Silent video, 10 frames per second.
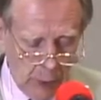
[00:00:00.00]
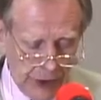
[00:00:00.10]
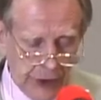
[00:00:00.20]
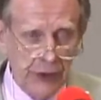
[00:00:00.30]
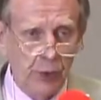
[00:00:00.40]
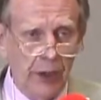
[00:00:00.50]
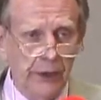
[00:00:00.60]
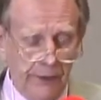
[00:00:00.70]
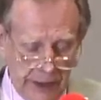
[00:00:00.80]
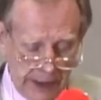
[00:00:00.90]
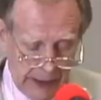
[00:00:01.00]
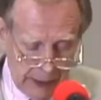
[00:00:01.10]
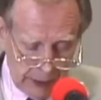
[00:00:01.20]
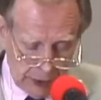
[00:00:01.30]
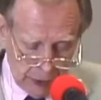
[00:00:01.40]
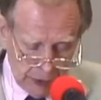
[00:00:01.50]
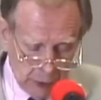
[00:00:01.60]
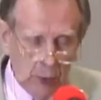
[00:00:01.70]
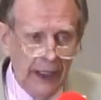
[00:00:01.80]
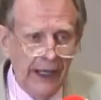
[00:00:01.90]
which is one of the
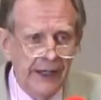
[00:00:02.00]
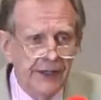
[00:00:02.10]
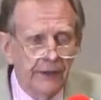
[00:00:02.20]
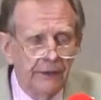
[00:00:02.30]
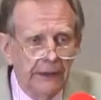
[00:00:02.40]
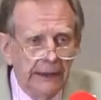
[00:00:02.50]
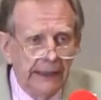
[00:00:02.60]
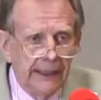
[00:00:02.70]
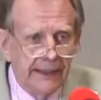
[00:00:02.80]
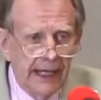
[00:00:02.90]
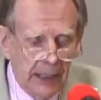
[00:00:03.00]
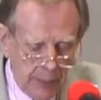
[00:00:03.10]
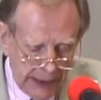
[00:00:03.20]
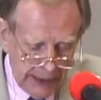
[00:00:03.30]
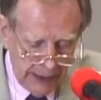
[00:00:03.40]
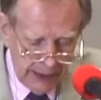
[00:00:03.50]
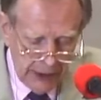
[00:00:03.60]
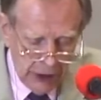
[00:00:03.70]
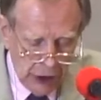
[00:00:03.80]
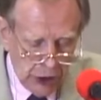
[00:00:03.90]
current ways of taming
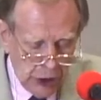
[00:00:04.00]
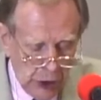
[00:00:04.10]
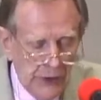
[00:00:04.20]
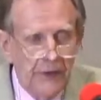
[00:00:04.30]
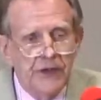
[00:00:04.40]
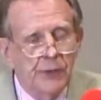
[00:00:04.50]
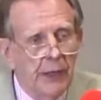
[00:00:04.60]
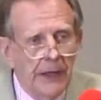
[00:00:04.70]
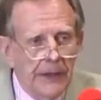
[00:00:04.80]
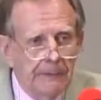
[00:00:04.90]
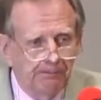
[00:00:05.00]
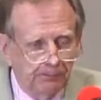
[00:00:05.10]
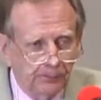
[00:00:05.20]
Joseph Smith